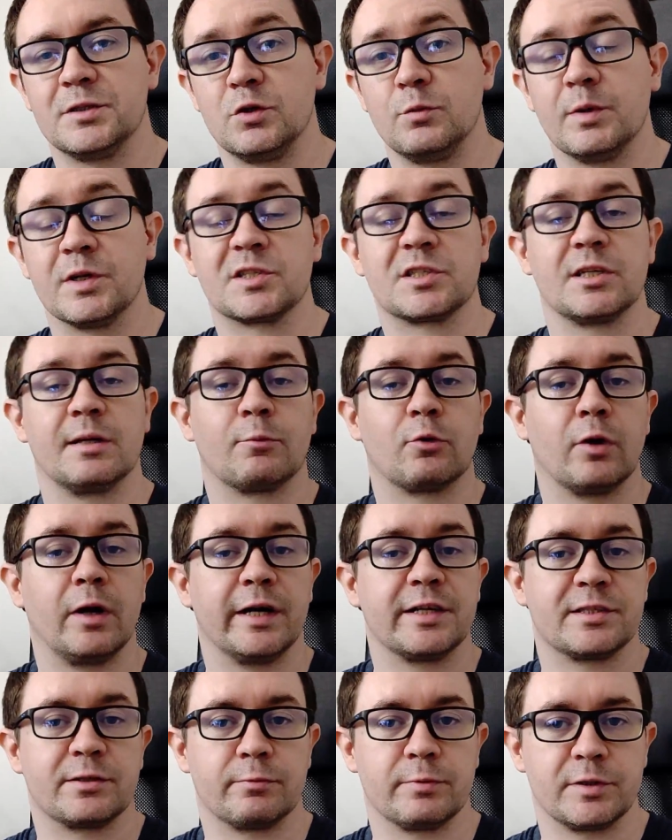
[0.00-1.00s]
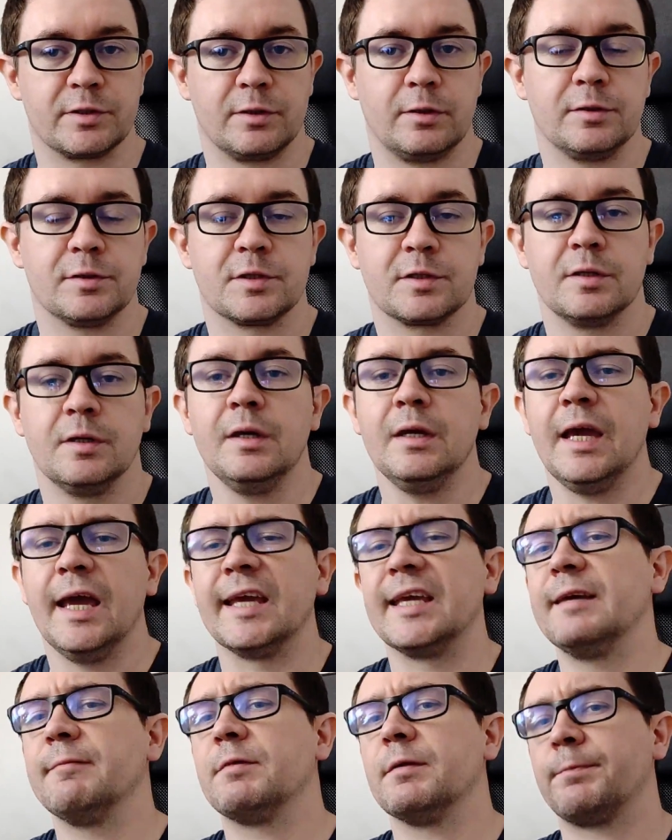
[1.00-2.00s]
is you must summarize the results
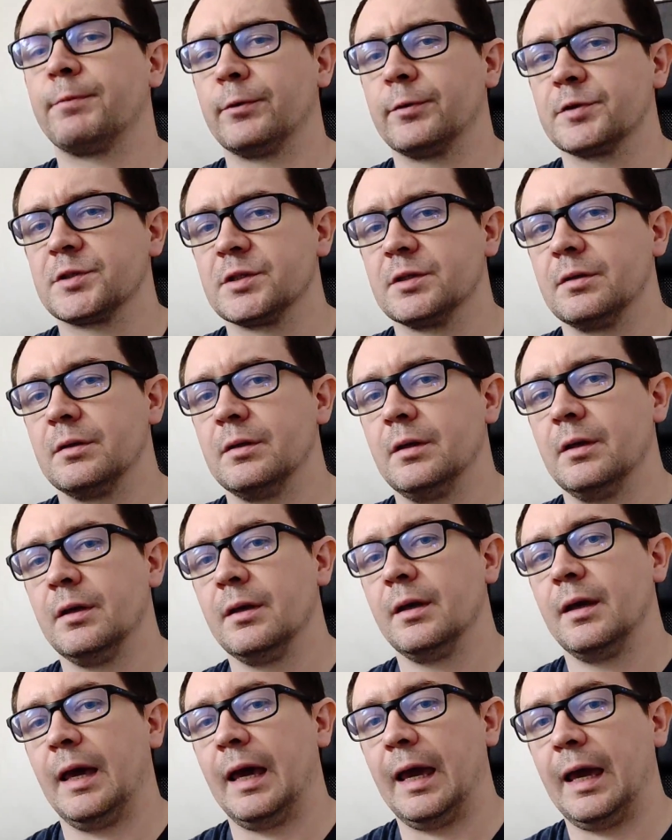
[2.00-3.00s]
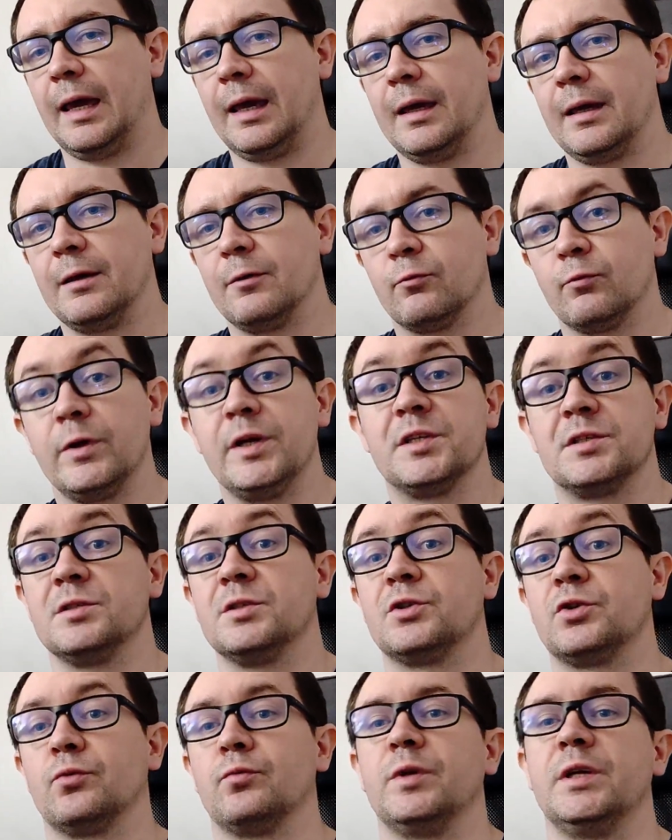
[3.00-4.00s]
and give the person a
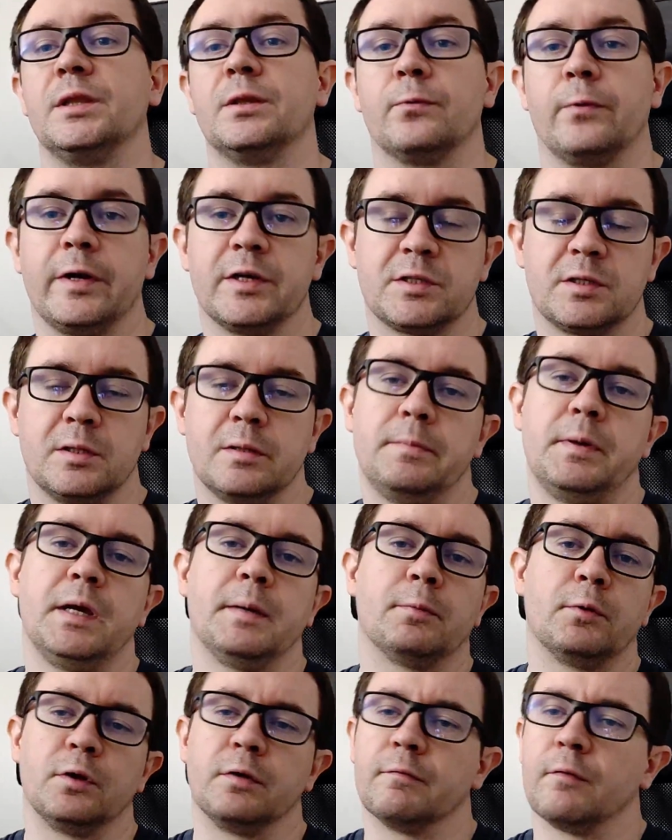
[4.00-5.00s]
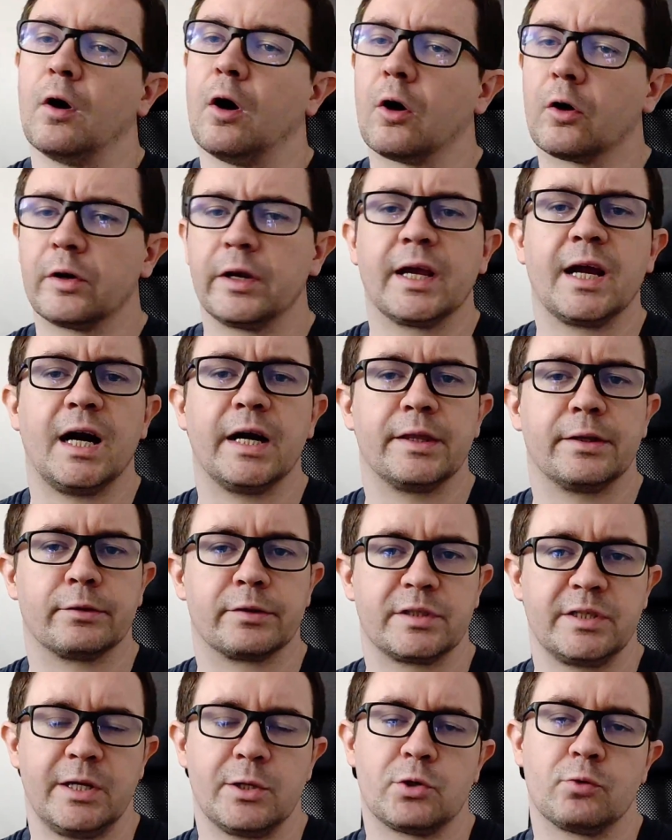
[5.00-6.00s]
reason to read the rest of the paper. You've already gotten their
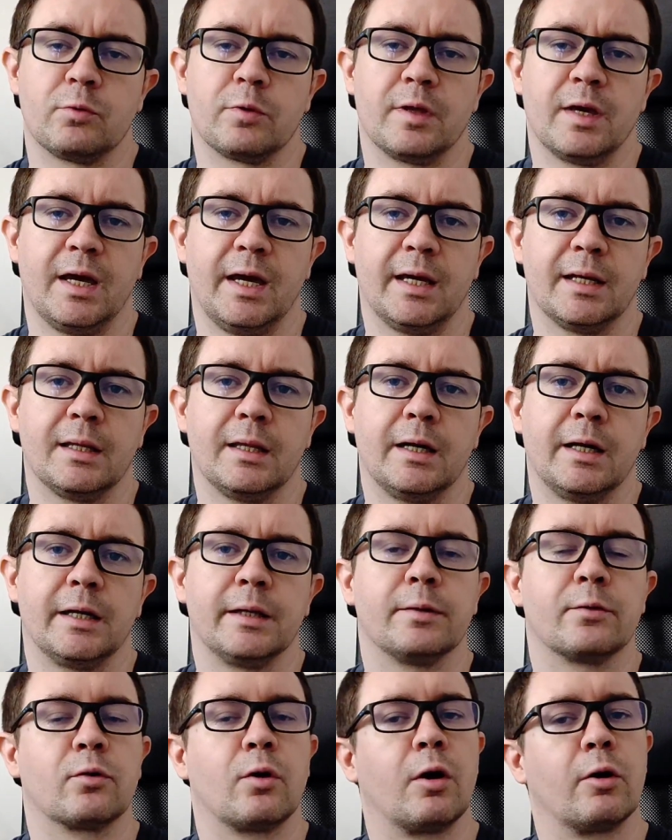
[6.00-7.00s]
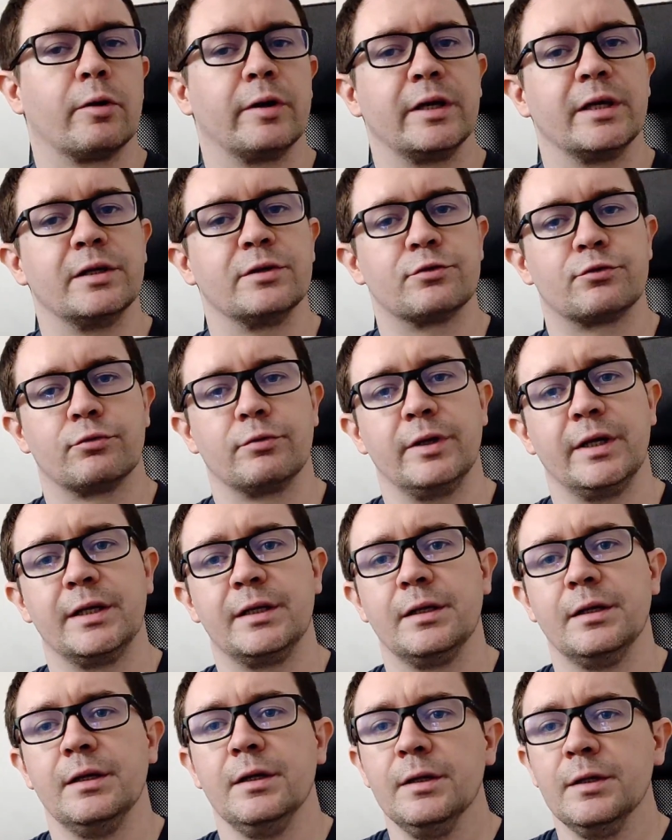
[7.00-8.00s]
attention with a the headline, they're already
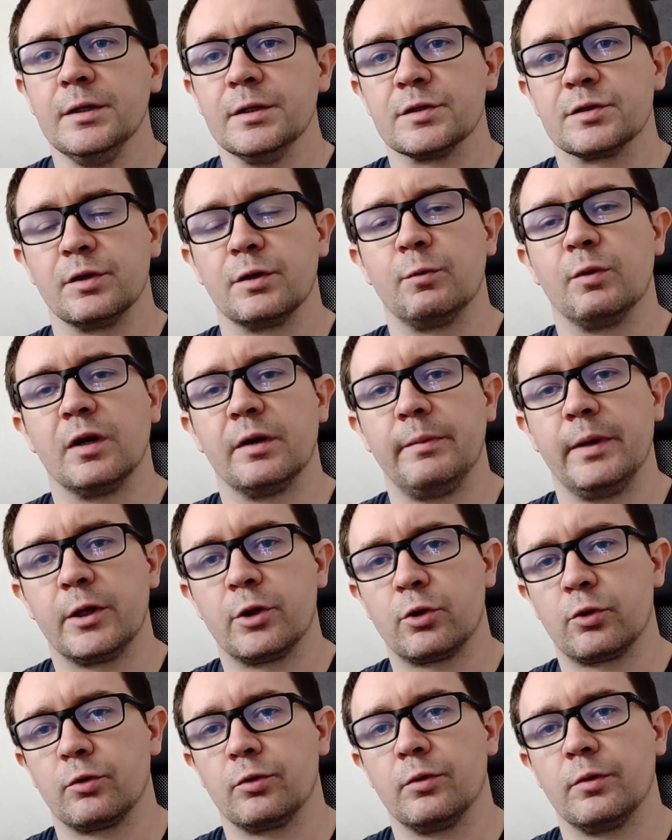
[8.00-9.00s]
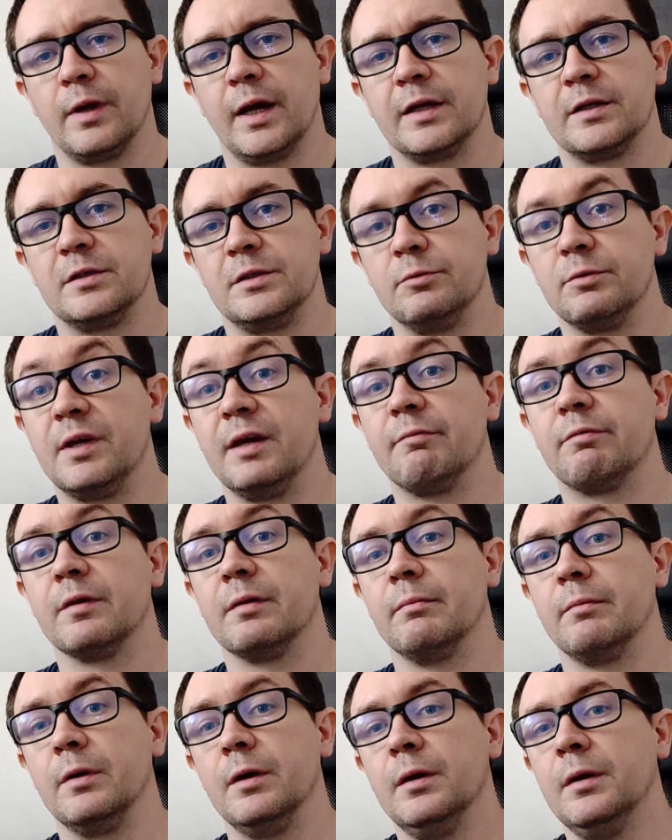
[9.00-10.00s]
intrigued, so you want to make sure that you give
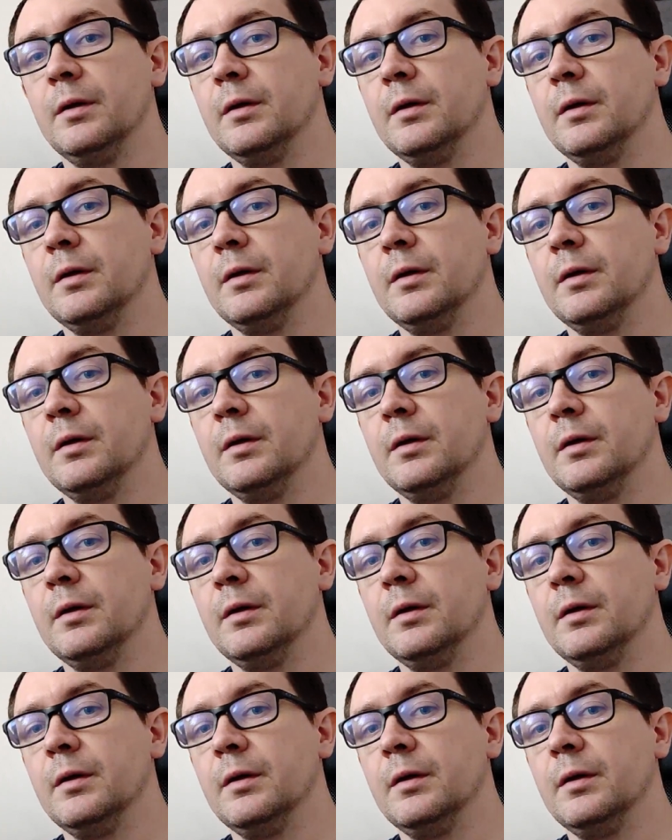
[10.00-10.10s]
them